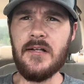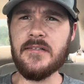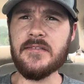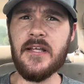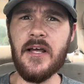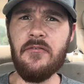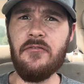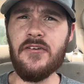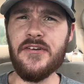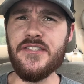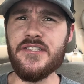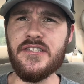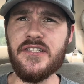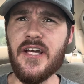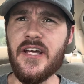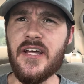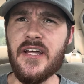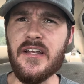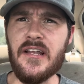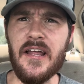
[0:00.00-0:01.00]
definitely
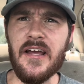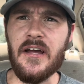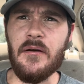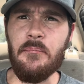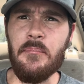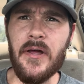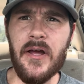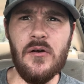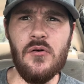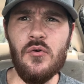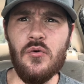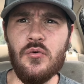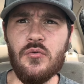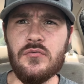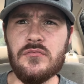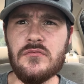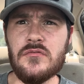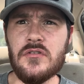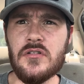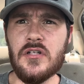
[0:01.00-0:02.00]
sneak in like a pickle.
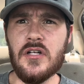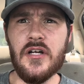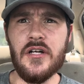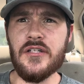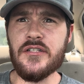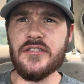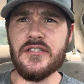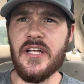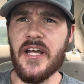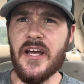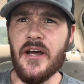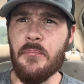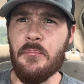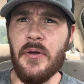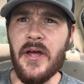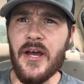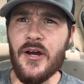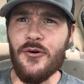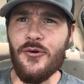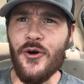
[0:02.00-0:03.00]
Sneak a
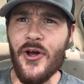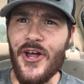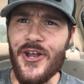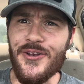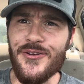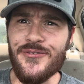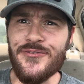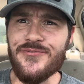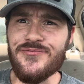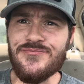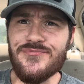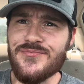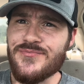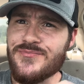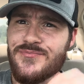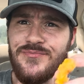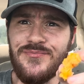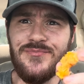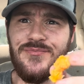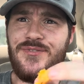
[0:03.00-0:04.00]
pickle in
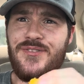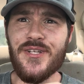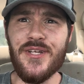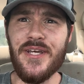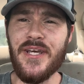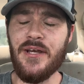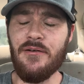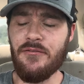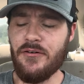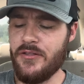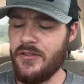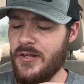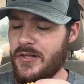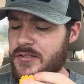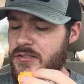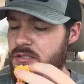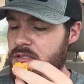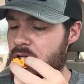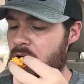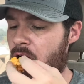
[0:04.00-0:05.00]
to eat with
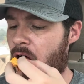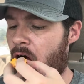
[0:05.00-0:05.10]
this.